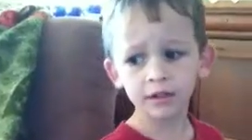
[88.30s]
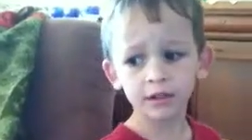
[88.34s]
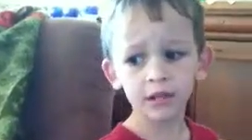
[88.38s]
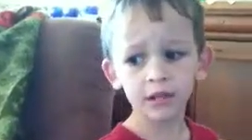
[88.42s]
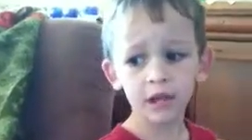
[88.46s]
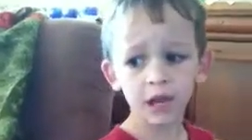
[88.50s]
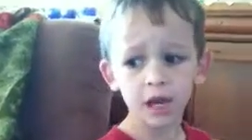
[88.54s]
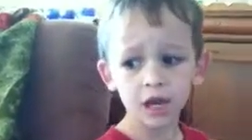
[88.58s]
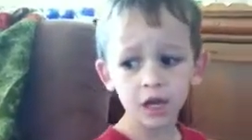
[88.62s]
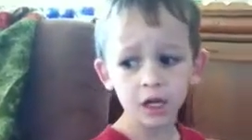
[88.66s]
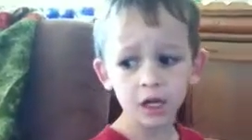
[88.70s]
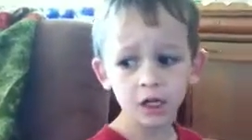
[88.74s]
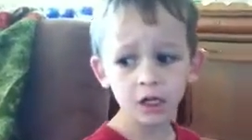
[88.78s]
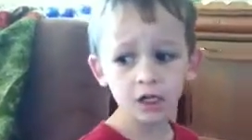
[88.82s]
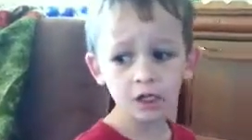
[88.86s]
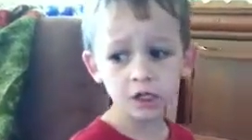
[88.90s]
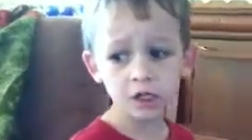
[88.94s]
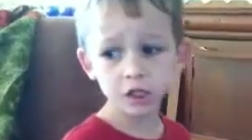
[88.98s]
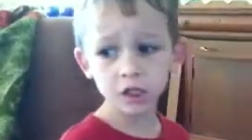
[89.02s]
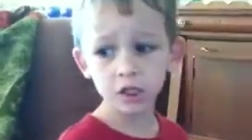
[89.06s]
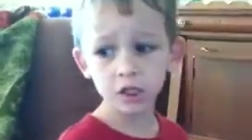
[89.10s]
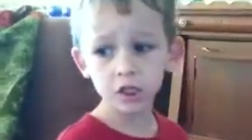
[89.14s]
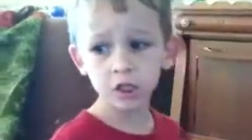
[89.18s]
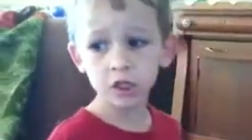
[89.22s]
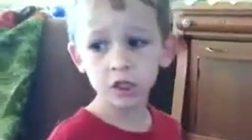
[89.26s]

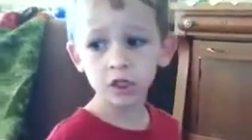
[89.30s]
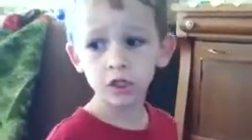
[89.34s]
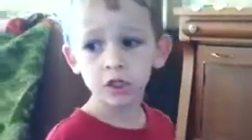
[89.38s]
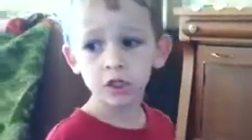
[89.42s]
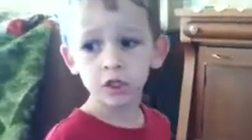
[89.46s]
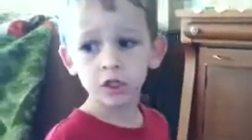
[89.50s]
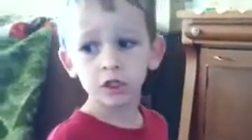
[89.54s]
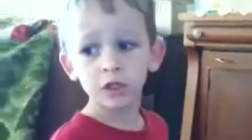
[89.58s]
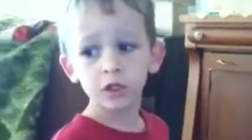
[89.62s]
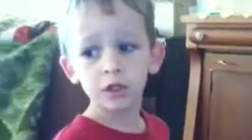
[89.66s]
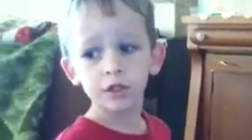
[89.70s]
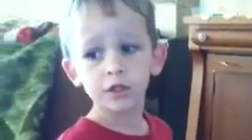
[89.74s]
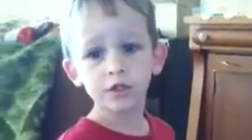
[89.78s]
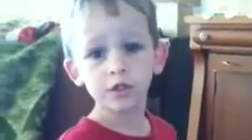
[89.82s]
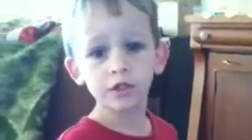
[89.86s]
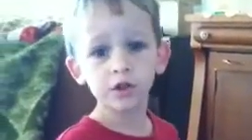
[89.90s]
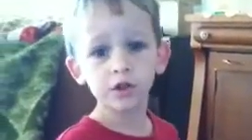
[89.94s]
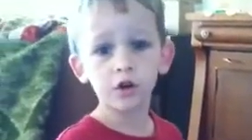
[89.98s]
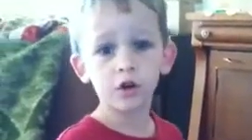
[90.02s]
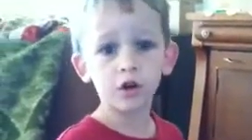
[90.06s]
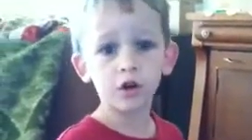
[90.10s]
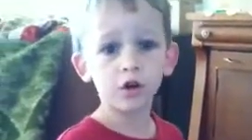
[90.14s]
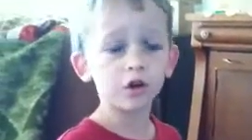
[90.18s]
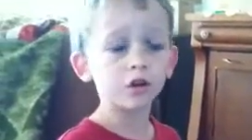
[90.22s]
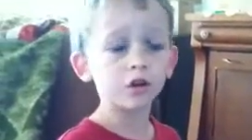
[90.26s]
Yes. It's
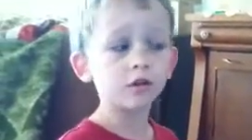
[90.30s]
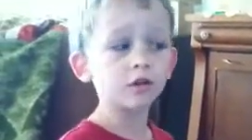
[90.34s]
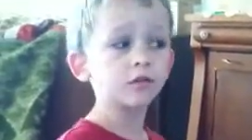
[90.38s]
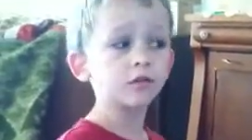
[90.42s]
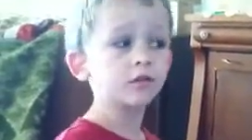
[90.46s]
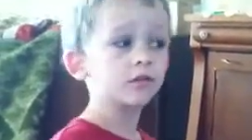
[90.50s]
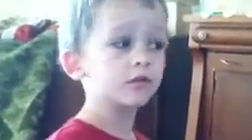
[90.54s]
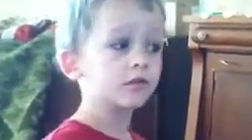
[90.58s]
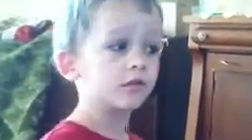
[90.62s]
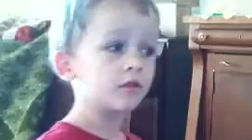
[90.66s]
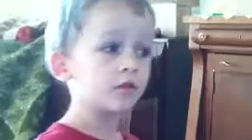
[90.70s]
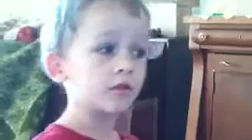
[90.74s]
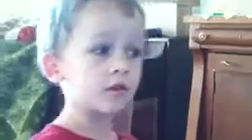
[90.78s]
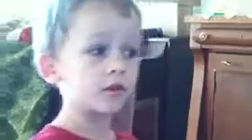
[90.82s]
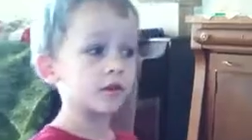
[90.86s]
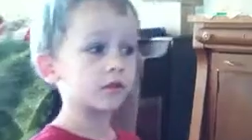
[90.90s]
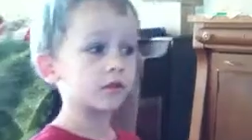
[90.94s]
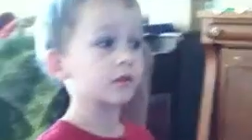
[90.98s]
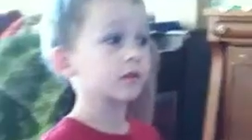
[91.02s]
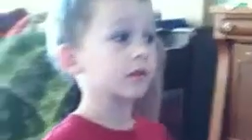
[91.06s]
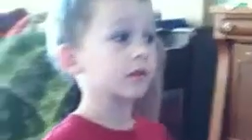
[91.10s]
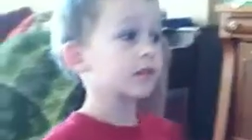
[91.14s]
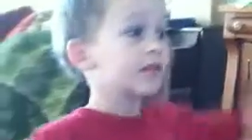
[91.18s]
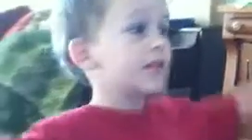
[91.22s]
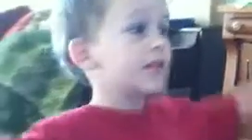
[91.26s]
not
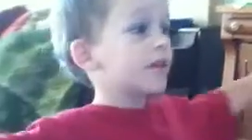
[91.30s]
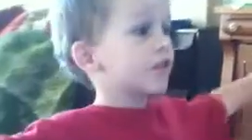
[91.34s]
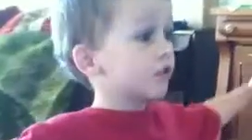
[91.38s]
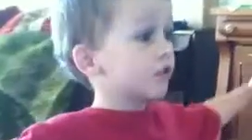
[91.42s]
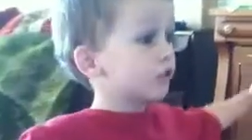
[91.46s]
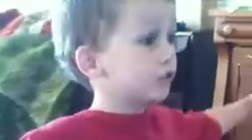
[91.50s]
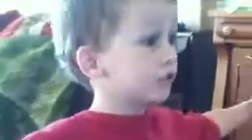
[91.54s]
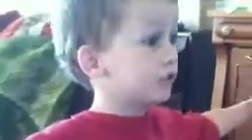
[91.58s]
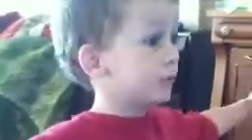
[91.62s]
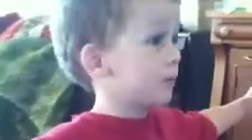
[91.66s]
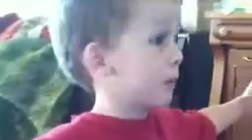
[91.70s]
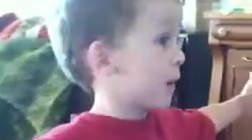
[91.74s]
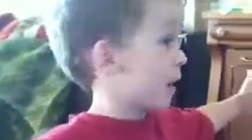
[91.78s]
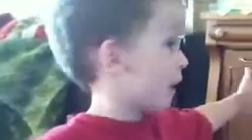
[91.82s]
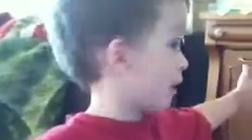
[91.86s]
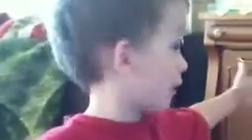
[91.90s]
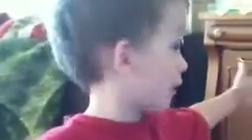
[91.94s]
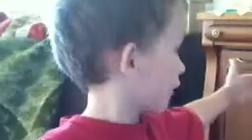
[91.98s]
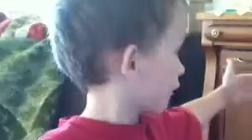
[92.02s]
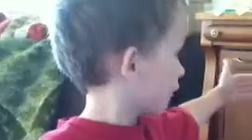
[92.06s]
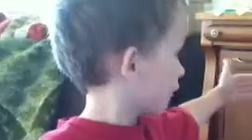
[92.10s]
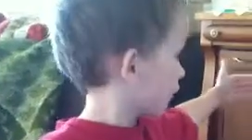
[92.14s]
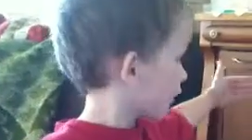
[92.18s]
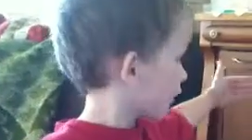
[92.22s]
a huge bunk.